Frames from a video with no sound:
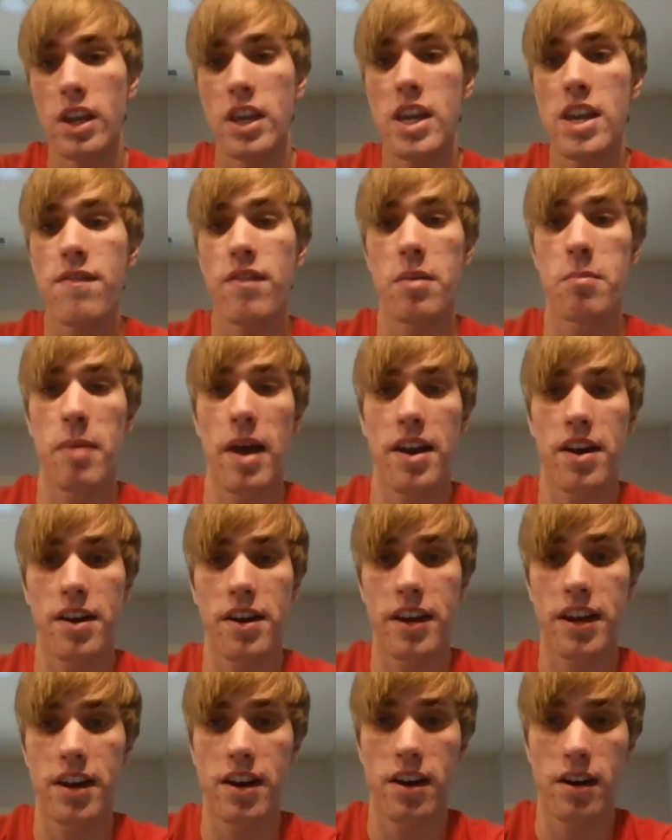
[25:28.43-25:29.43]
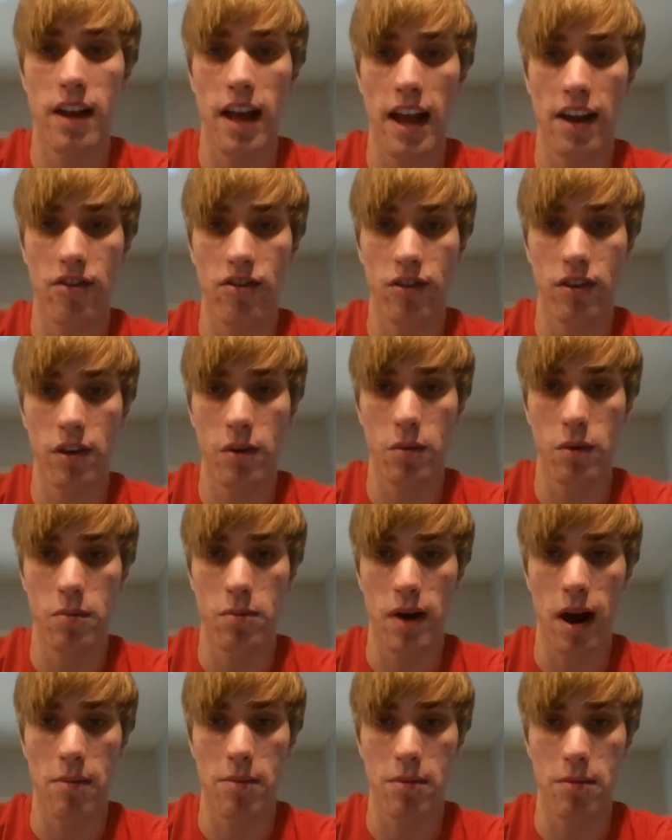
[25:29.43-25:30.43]
Even better here, actually, would
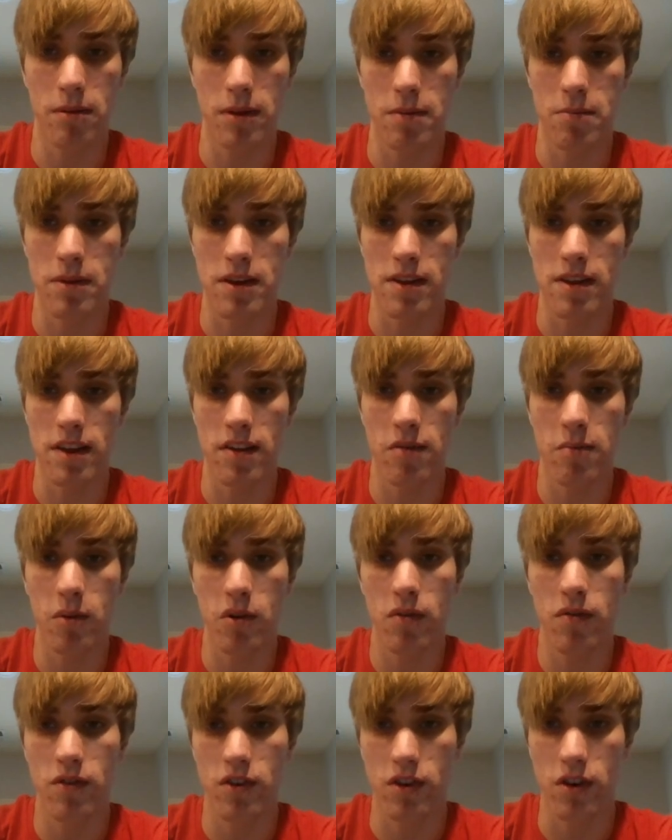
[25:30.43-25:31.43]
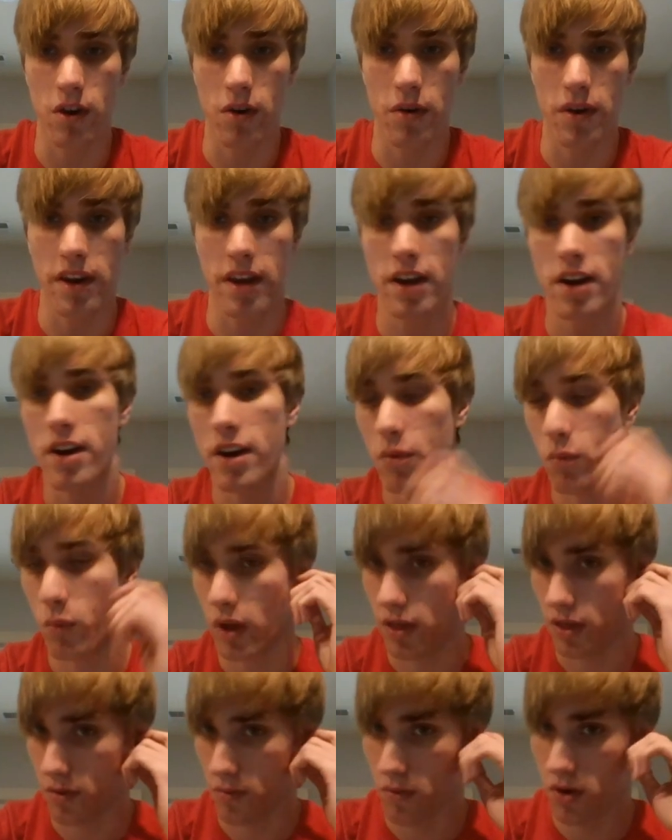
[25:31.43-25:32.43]
probably be this move to go here and
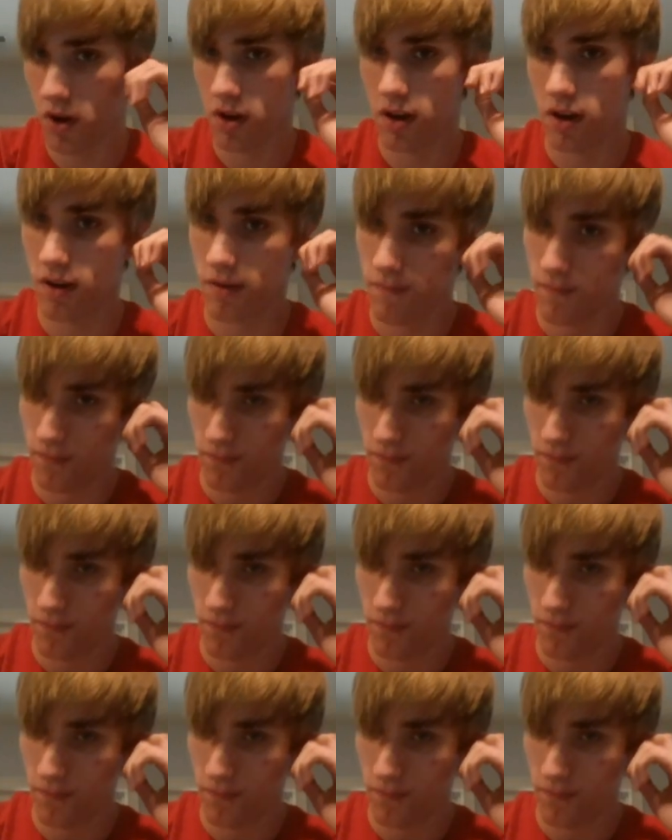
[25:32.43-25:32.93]
win the rook.